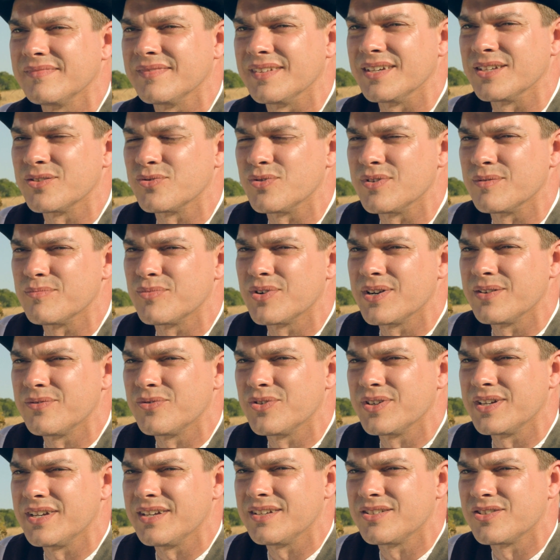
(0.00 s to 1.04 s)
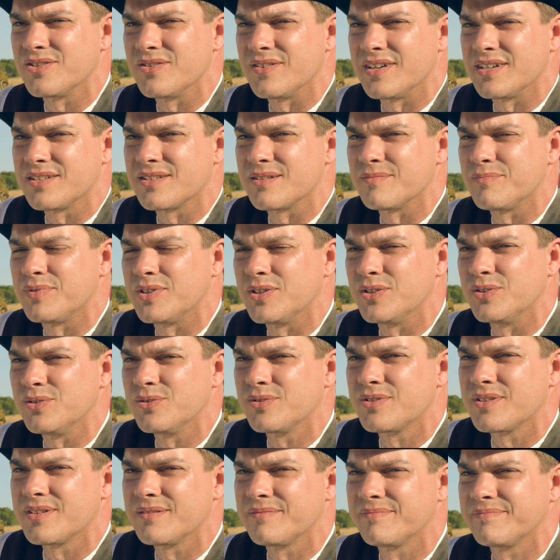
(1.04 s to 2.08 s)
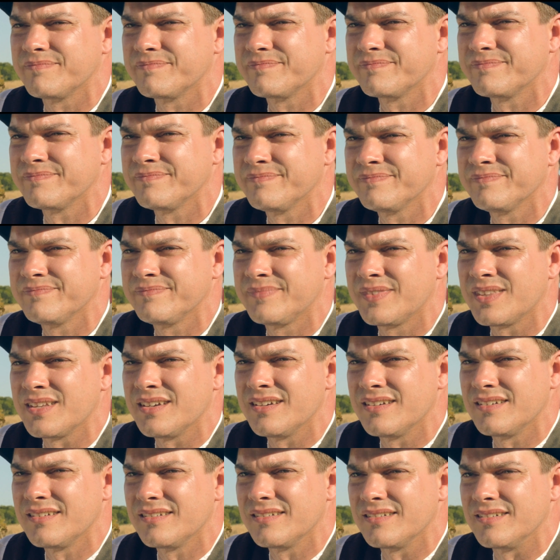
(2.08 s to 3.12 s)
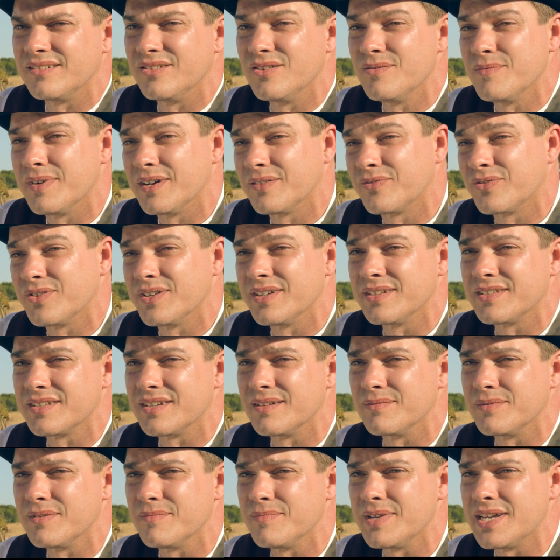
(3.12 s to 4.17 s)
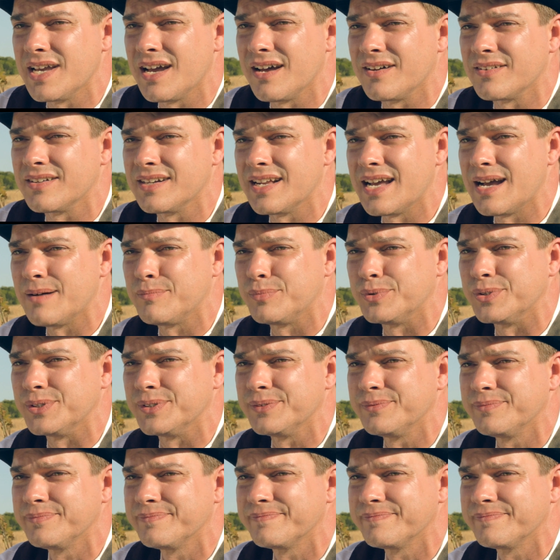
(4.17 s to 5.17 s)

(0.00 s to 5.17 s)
That's what bravery gets you, I suppose. You, my friend, seem to be out an apple.